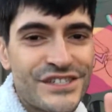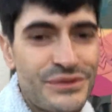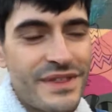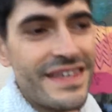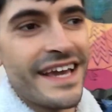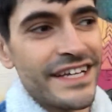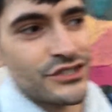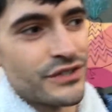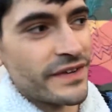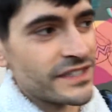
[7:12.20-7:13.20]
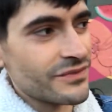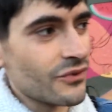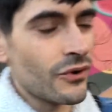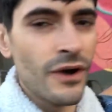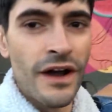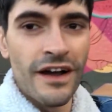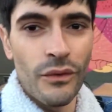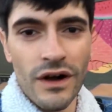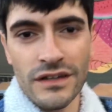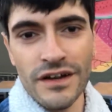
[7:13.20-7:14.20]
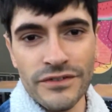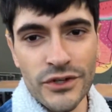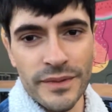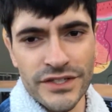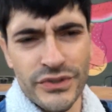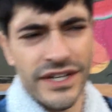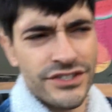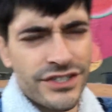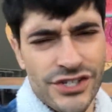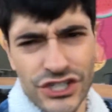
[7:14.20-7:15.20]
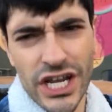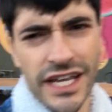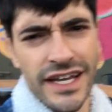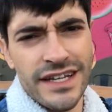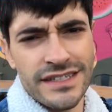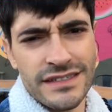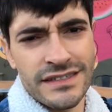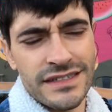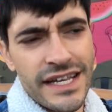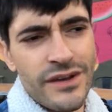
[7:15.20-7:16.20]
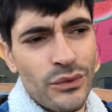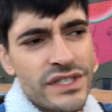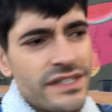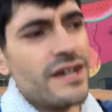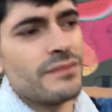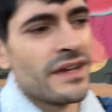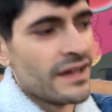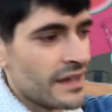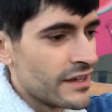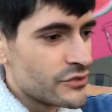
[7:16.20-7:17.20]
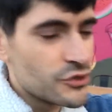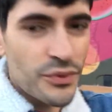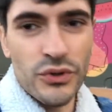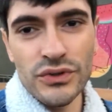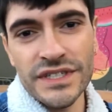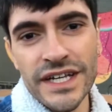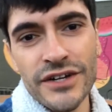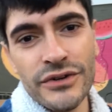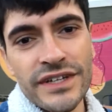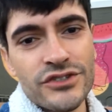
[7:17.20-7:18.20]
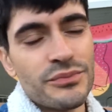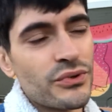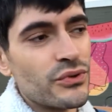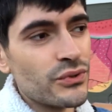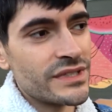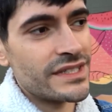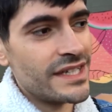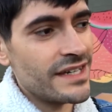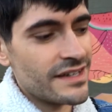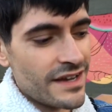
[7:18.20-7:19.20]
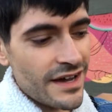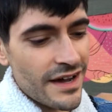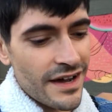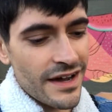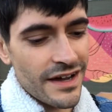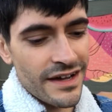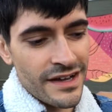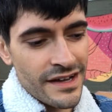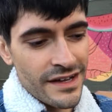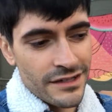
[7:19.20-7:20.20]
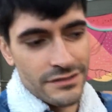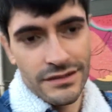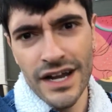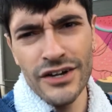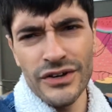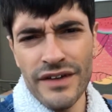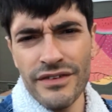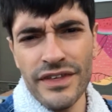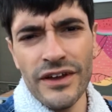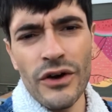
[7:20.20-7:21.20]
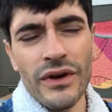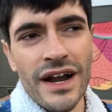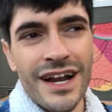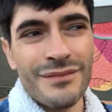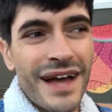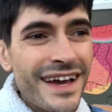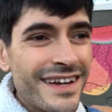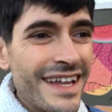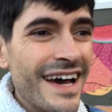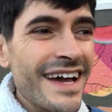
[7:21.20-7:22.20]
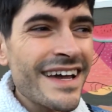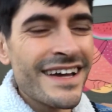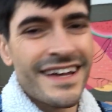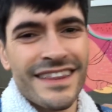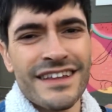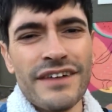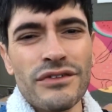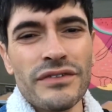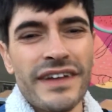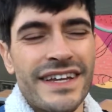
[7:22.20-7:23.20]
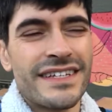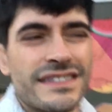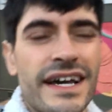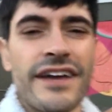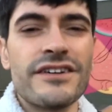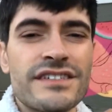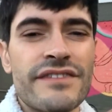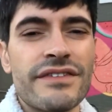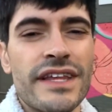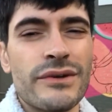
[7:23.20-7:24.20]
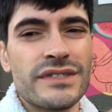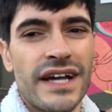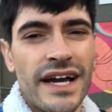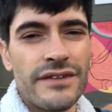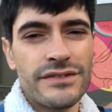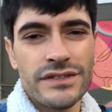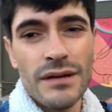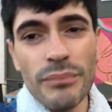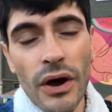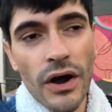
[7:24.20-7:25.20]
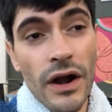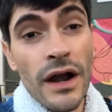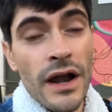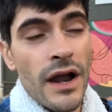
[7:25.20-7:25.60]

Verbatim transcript: with the H Street Festival, walked off a little bit so I could just check in and say what's up. Super cool seeing Chris, super cool seeing, uh, I don't know, everything going on. I'm not gonna lie, the level of like designers and everything was kind of subpar.